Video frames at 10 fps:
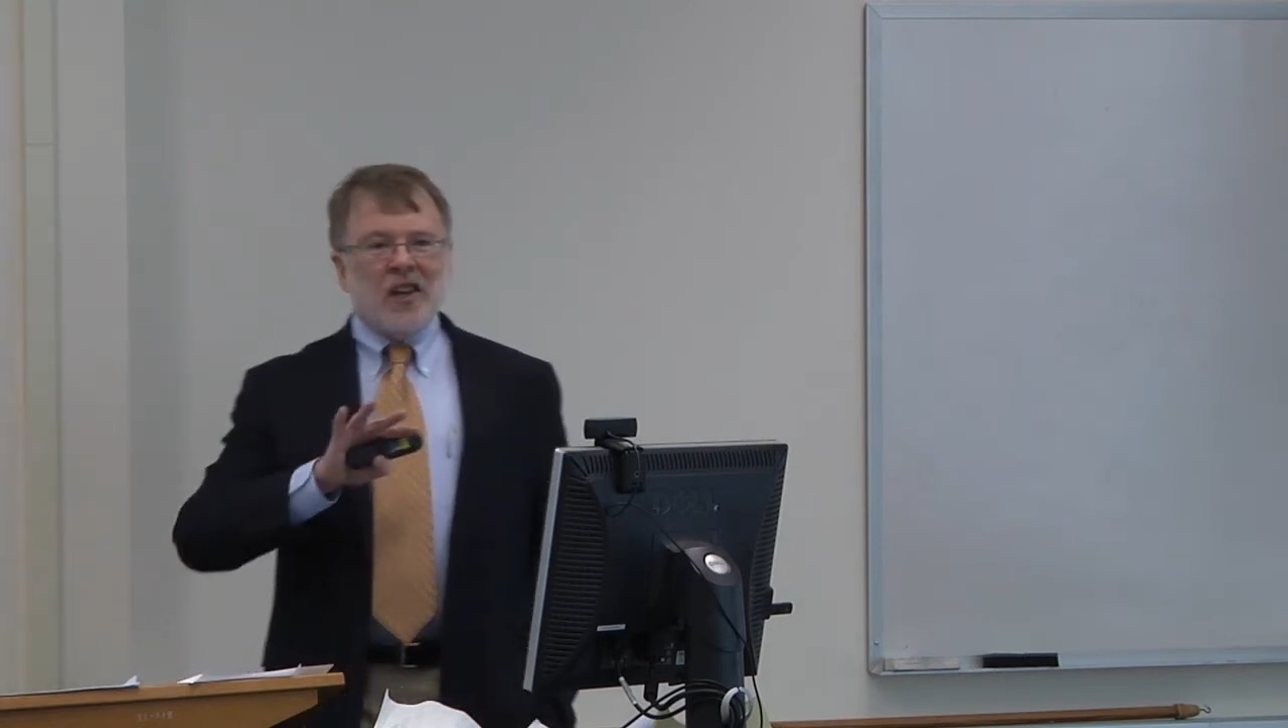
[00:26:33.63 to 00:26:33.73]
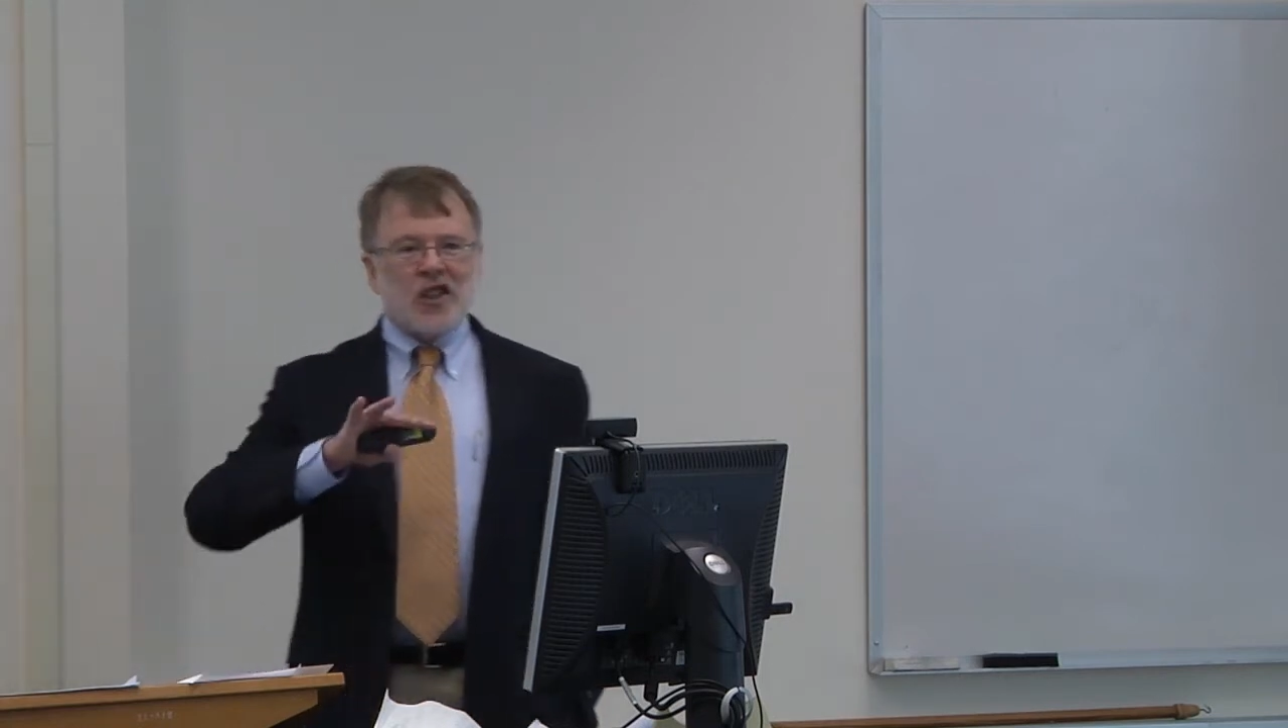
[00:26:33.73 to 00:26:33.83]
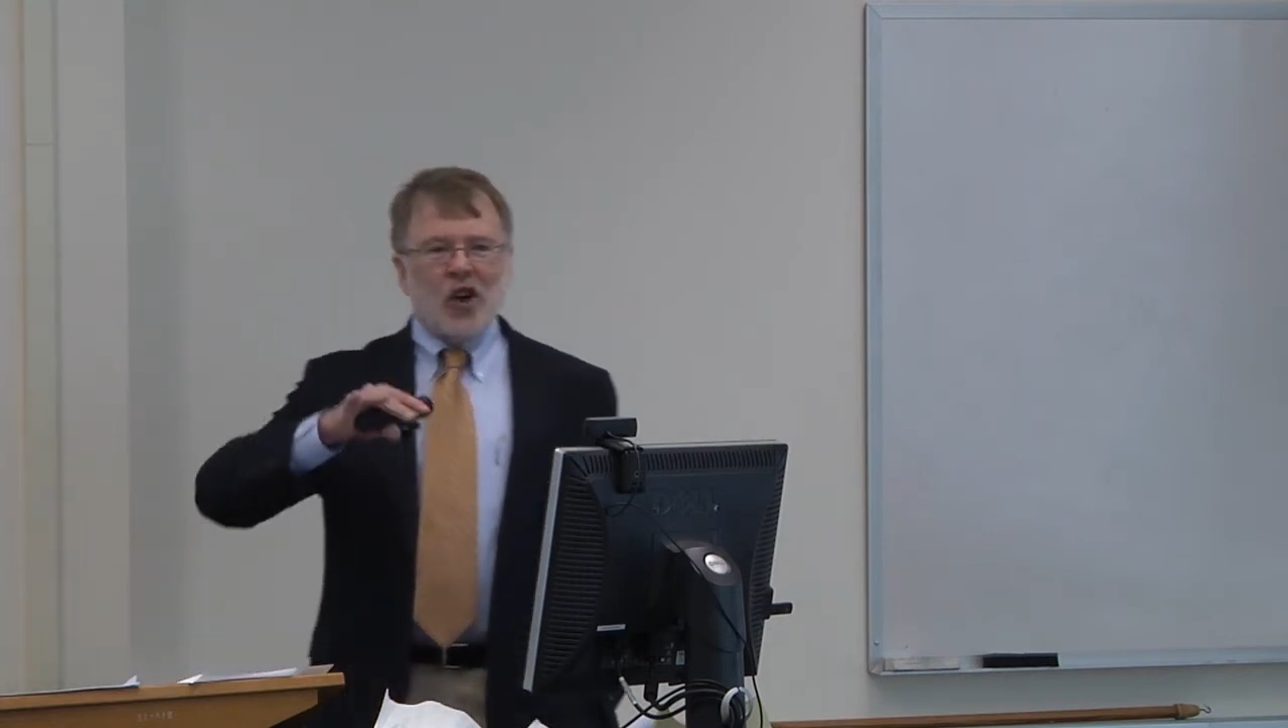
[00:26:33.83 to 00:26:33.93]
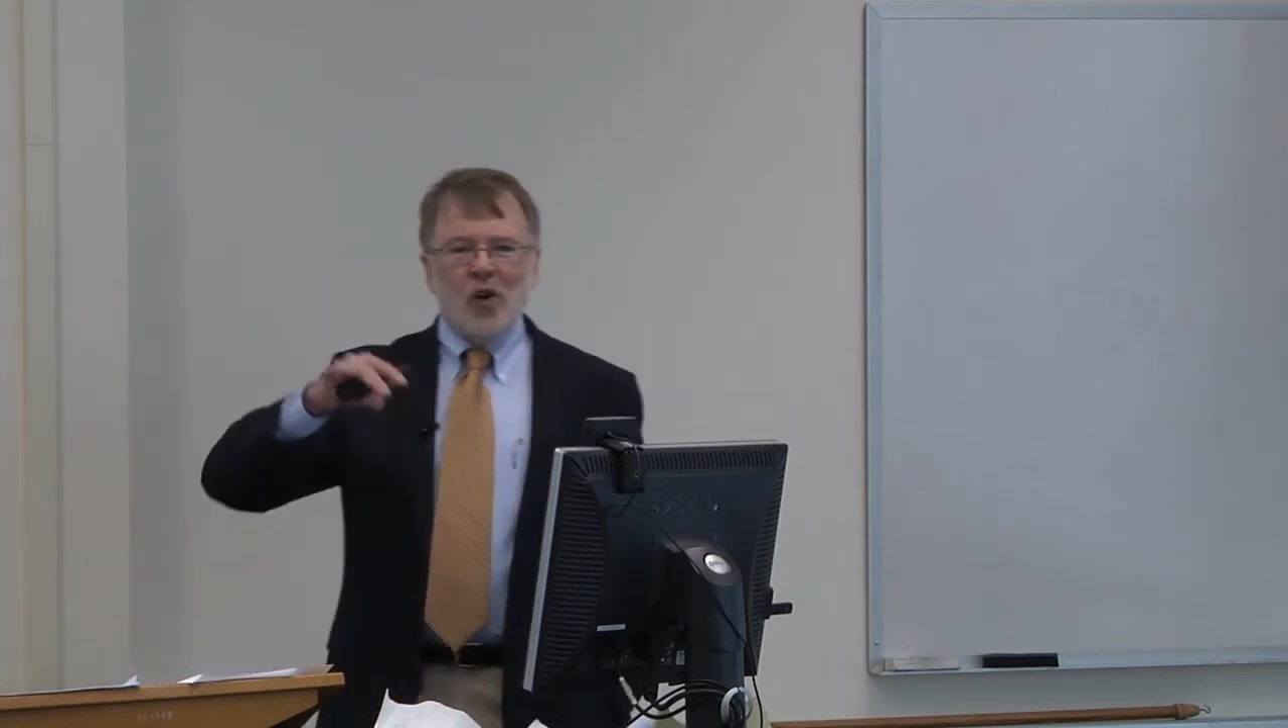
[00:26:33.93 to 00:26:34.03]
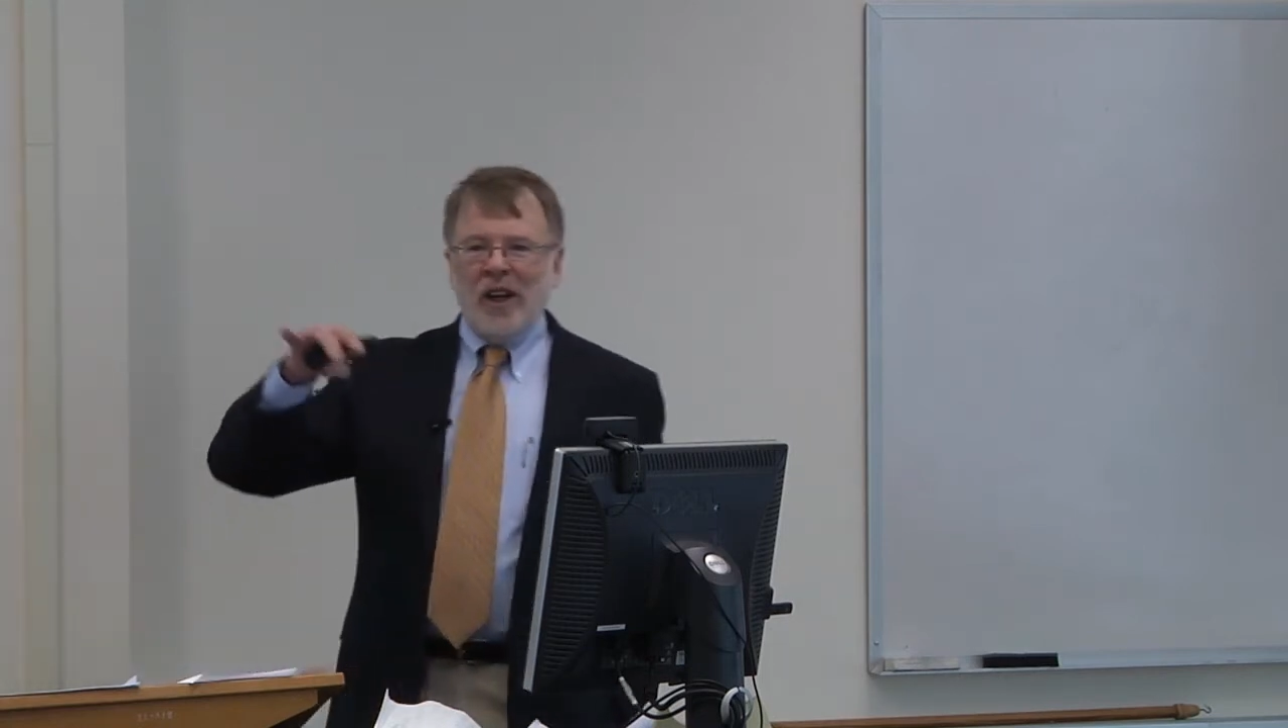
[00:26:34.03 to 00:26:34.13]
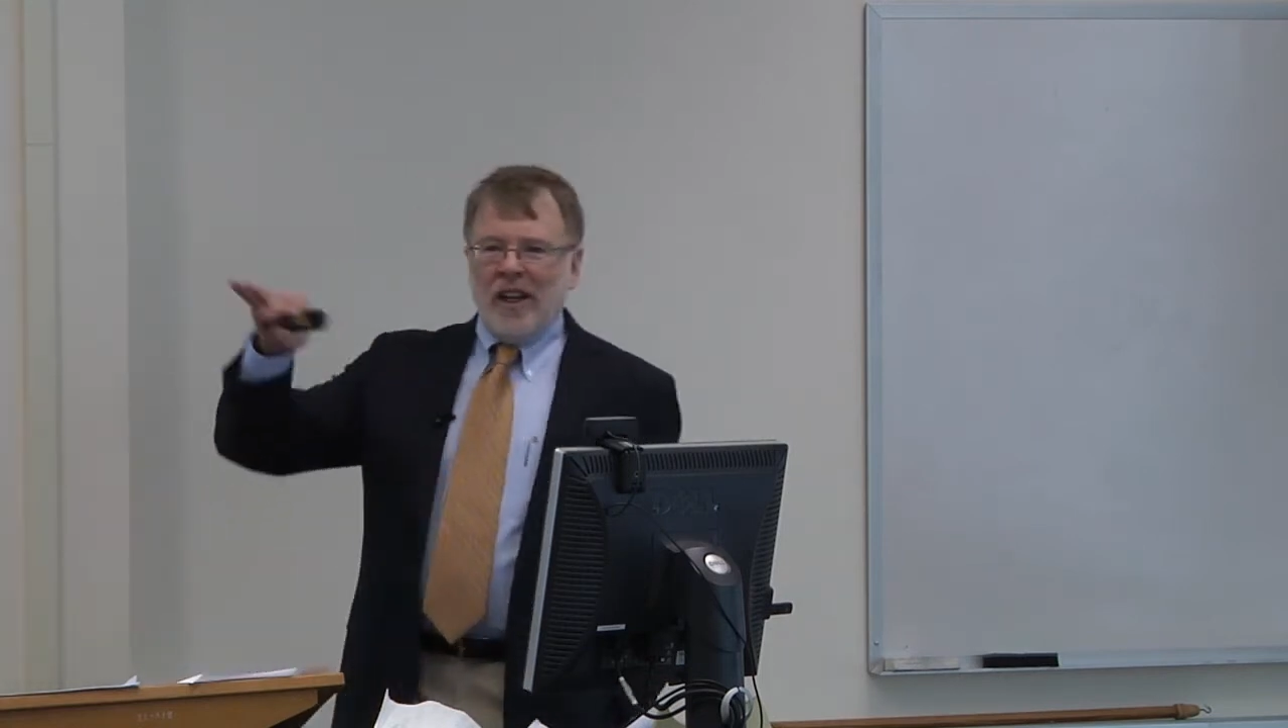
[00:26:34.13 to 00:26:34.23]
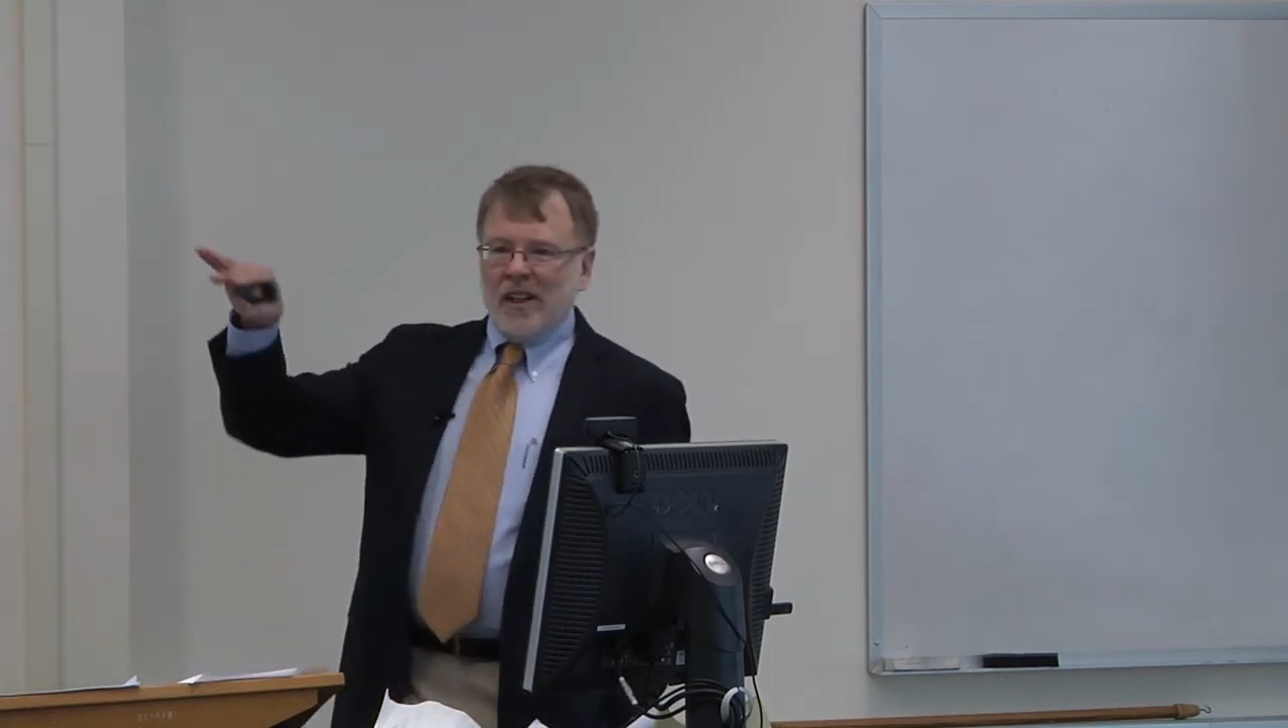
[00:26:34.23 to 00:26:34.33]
so